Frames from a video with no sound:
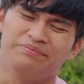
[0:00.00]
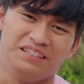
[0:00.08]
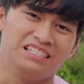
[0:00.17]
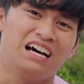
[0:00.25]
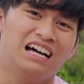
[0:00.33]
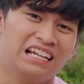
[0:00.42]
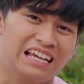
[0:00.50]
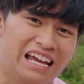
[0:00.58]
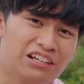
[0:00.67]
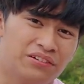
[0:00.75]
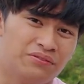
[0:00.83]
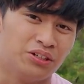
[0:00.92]
there's hardly
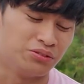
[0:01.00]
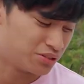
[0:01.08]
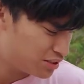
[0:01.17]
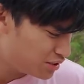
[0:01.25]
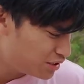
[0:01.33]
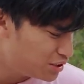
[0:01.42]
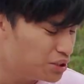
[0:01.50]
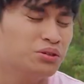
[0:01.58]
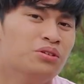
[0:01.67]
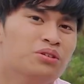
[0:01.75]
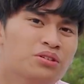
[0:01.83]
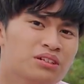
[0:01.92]
any of those
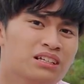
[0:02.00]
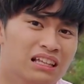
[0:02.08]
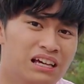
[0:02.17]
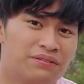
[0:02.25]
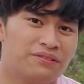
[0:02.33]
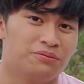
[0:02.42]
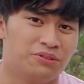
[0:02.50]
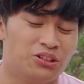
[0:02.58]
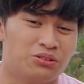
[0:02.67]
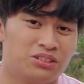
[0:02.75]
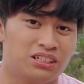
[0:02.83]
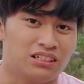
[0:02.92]
left with
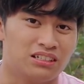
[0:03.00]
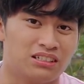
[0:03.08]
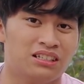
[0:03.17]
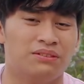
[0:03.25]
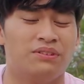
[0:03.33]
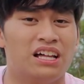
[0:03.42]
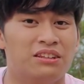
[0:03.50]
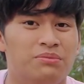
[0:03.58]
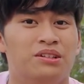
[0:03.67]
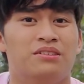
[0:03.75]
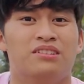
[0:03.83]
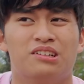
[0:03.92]
those stickers. They've either
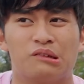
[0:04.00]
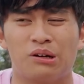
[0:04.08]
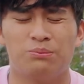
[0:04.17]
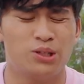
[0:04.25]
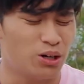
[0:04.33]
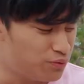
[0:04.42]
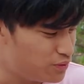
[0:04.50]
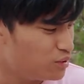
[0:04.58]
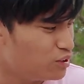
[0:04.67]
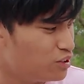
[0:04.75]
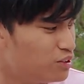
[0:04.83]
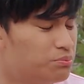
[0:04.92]
been rubbed off
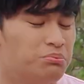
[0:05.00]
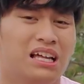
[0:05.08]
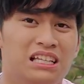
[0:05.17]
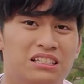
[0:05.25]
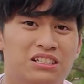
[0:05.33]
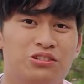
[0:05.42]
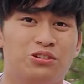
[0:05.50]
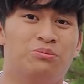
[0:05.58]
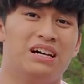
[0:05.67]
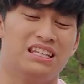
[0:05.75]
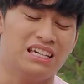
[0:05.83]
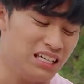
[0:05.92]
or badly destroyed by the